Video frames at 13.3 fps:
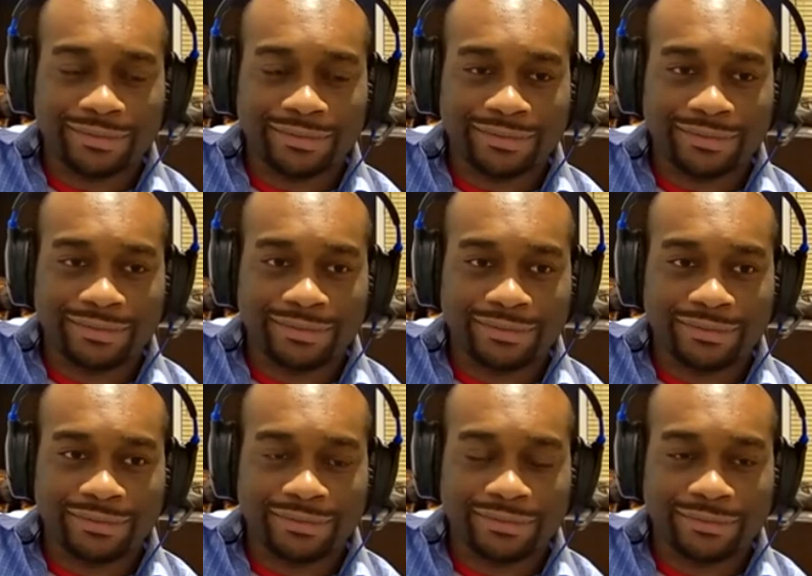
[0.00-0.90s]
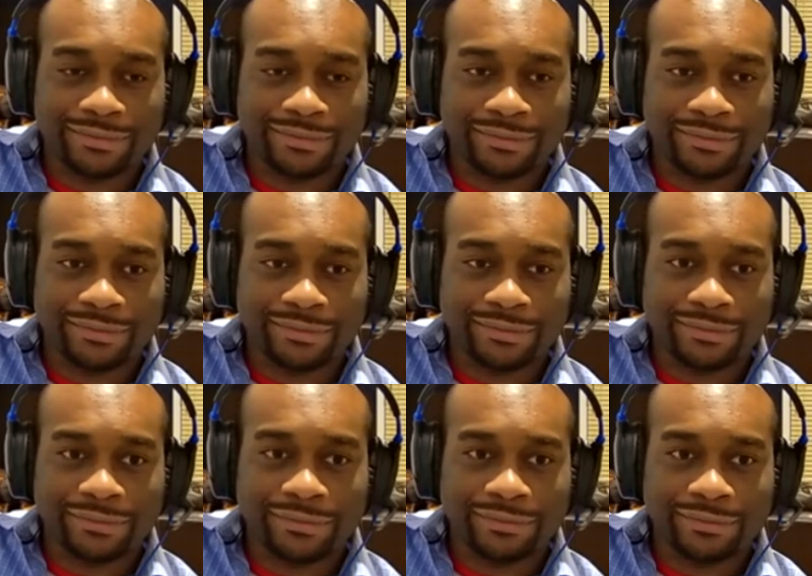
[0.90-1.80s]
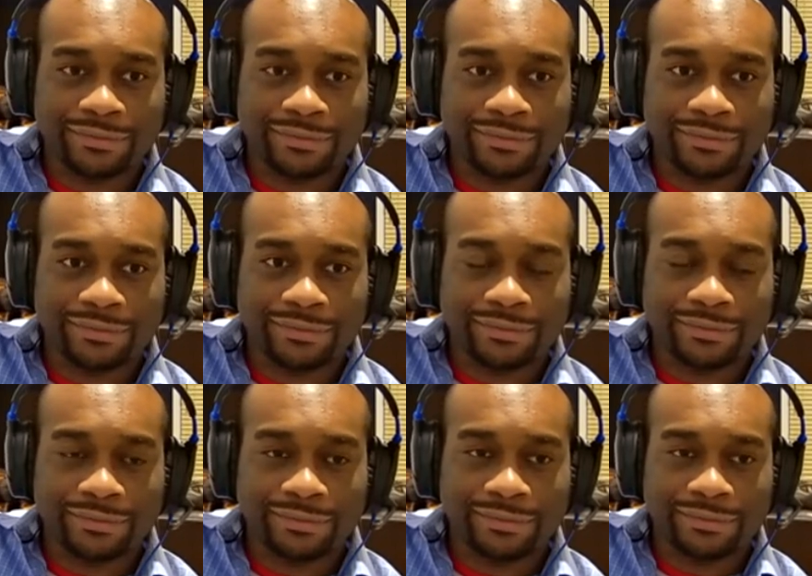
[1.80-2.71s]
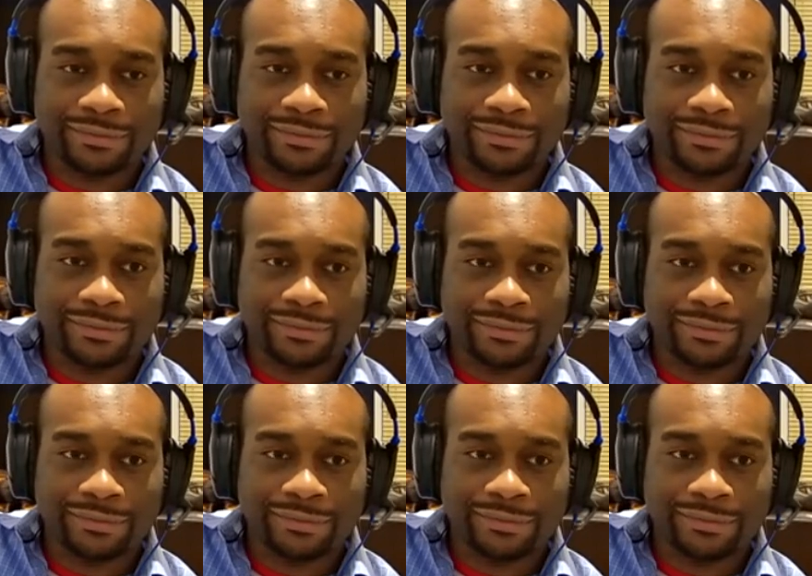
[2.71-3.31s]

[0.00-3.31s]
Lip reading: (not speaking)